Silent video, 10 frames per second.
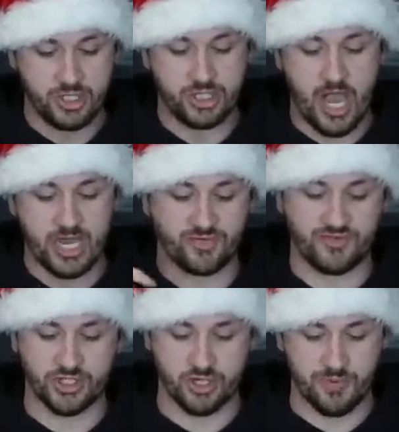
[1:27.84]
Josh
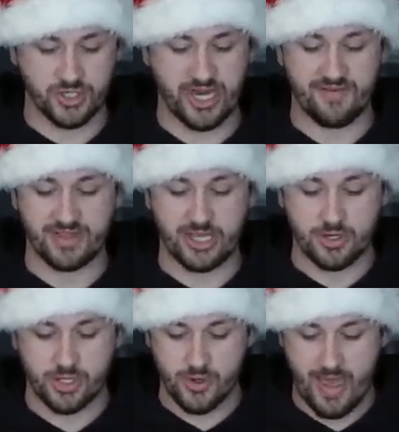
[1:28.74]
Fisher. Appreciate everything
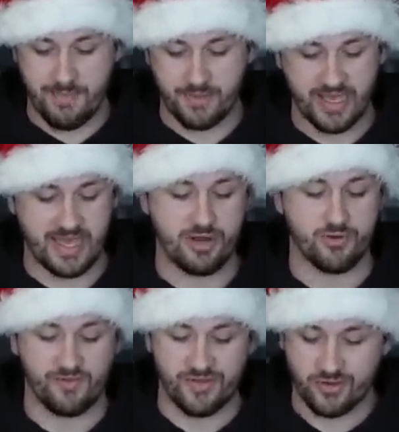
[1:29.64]
you do. I play an
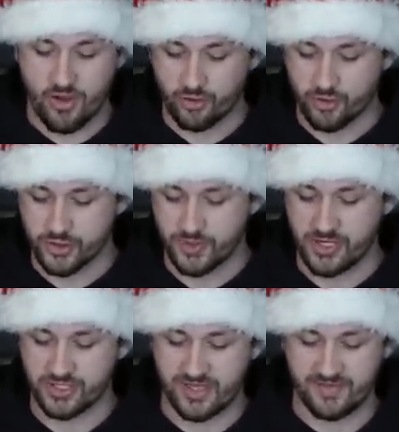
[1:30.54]
indoor field called Crucible
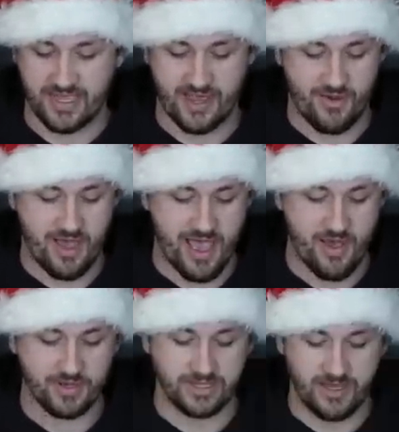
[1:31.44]
Airsoft in Canton,
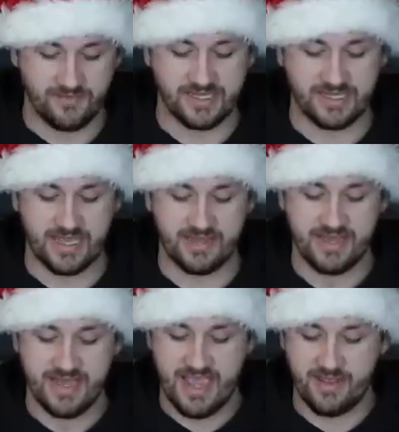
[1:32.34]
Ohio. Would love to get
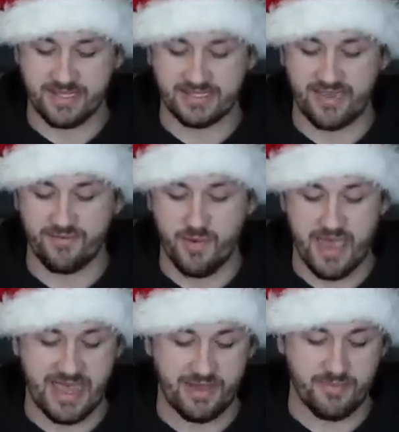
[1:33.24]
in this
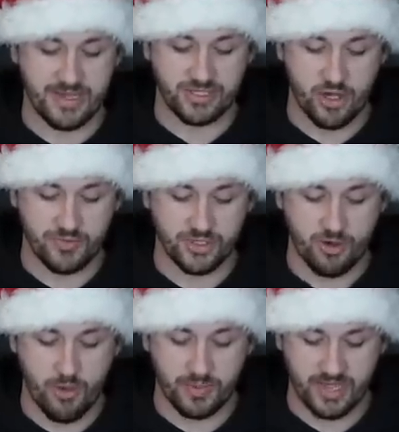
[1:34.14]
giveaway, and it would be dope to
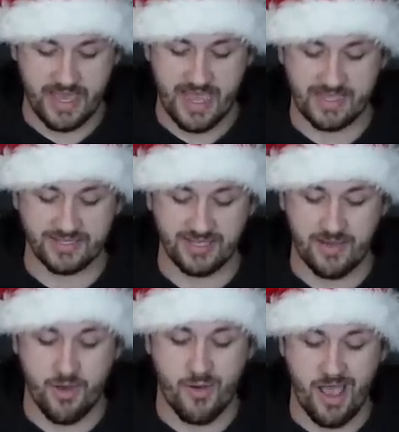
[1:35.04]
go play at
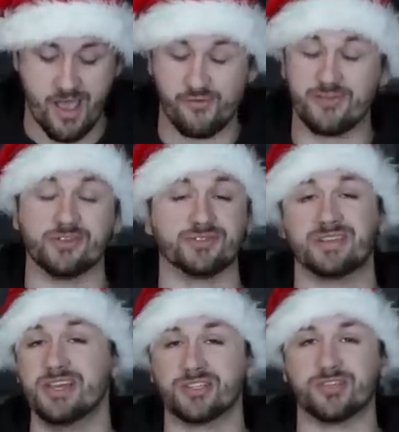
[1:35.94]
some Ohio
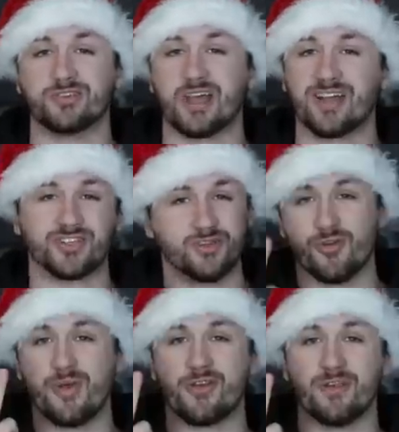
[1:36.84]
fields. So Josh,
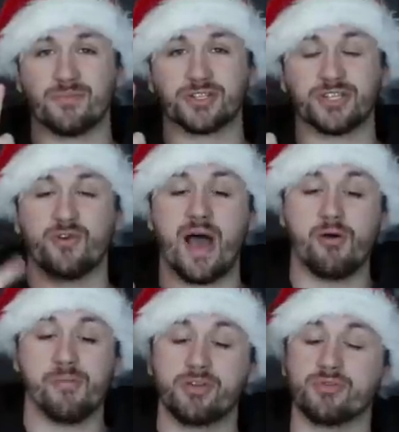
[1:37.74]
you're winner number two.
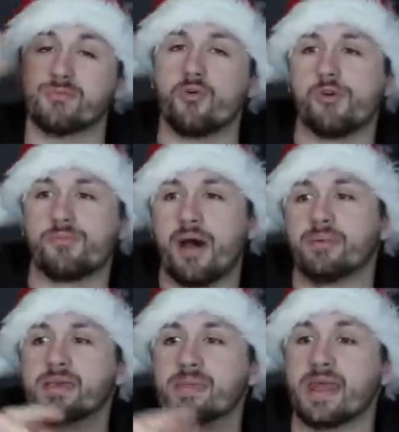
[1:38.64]
I will be doing more
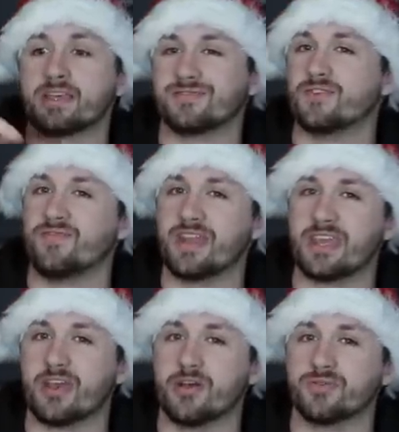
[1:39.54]
probably in the next few
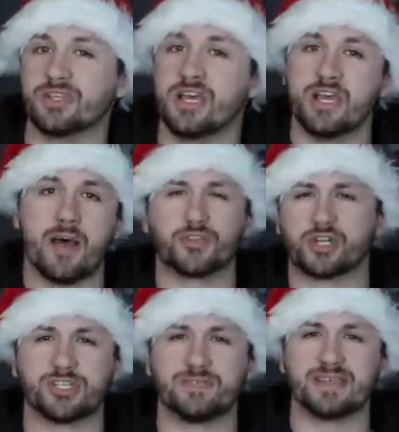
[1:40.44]
videos. I'm just
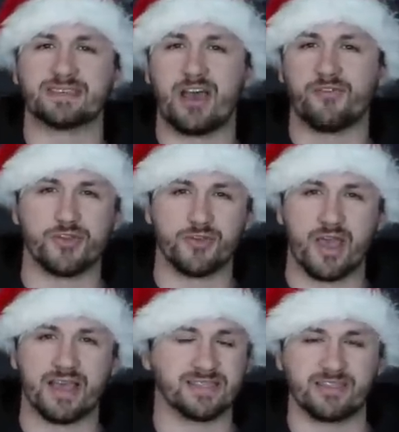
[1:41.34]
gonna space it out for you
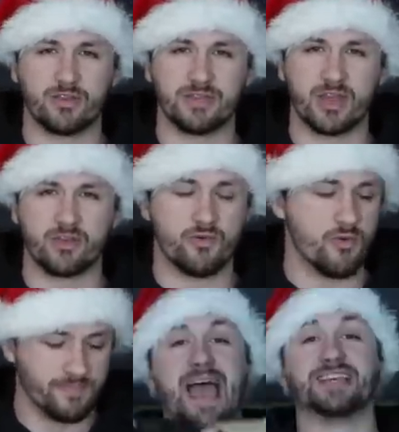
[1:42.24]
guys. I think that'll be kind of
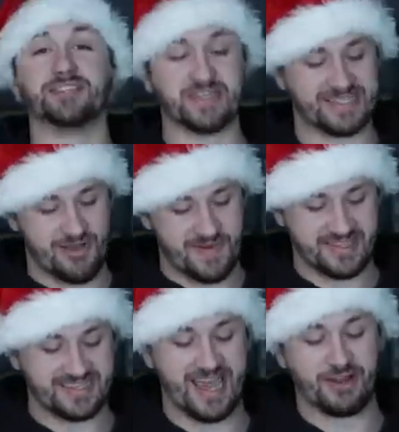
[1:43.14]
cool. As you can tell by
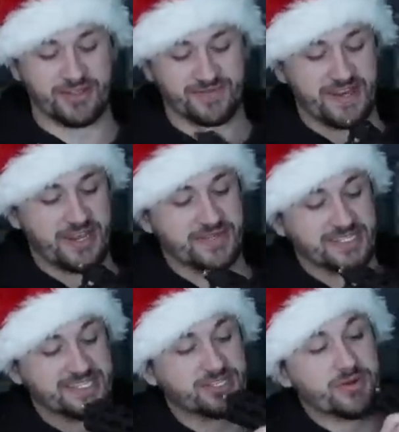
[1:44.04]
the title of this video,
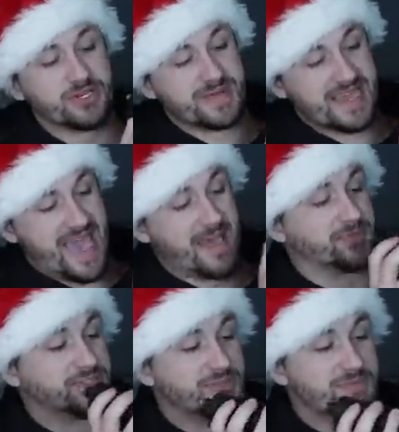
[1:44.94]
this is going to be an
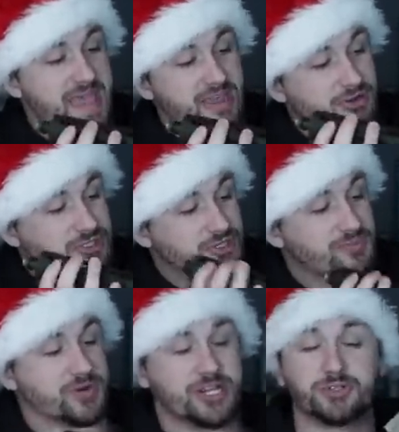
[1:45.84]
absolute banger,
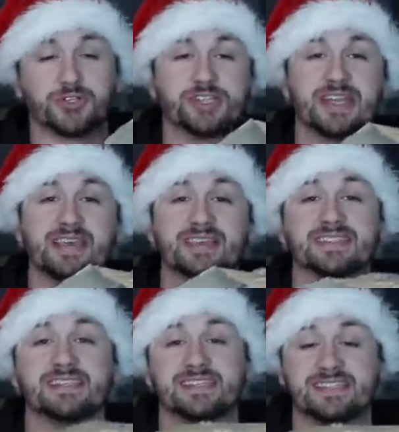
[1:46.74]
super interesting.
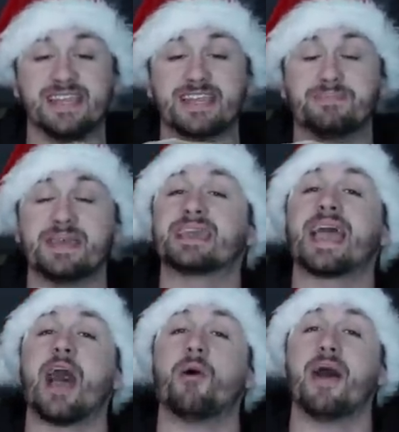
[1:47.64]
This is a sneak peek.
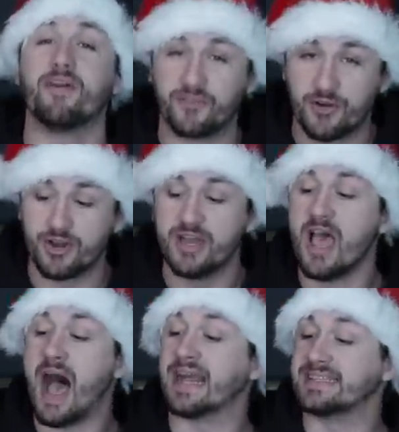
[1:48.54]
However,
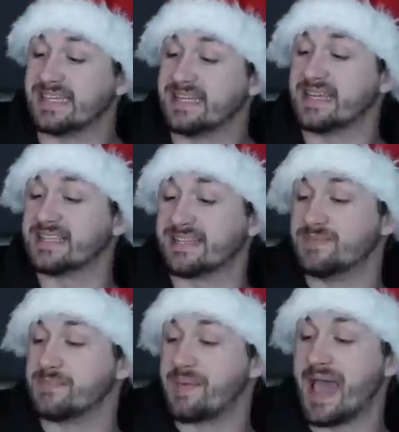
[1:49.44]
I did get
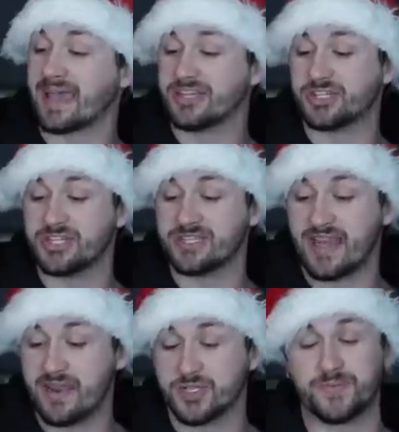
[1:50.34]
some of the packages
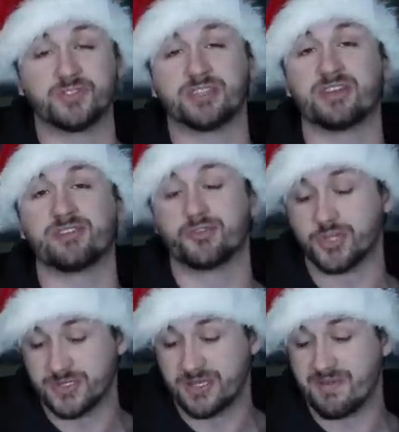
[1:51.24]
that I was supposed to get on the
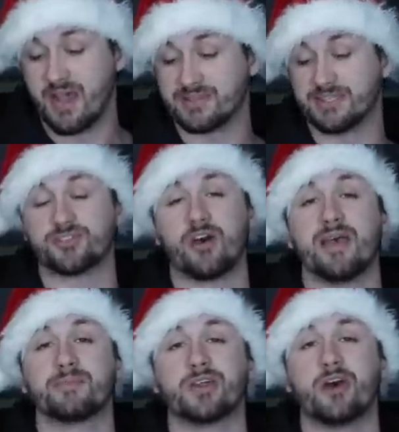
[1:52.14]
Christmas unboxing, so
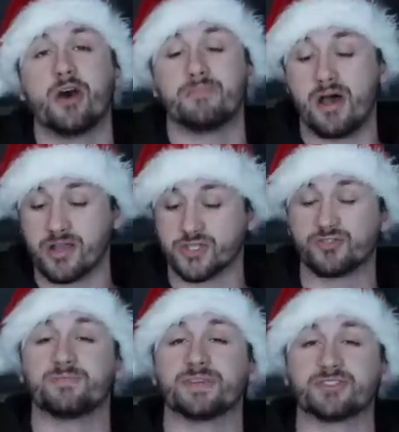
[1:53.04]
I'm gonna unbox
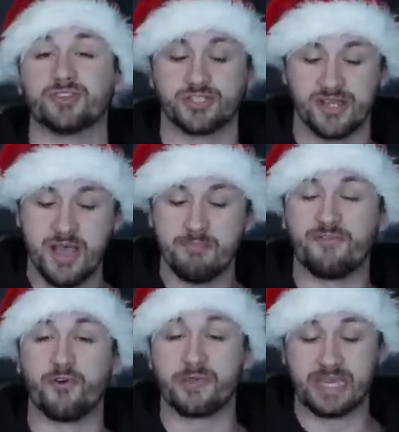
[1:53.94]
three pistols
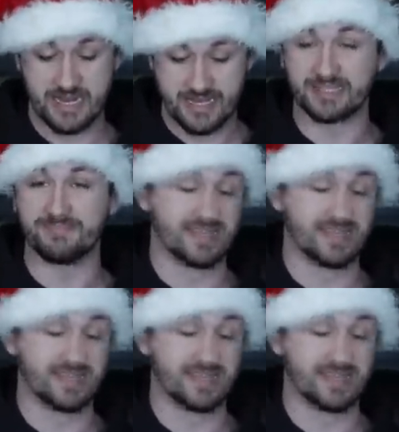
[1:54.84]
before we get into this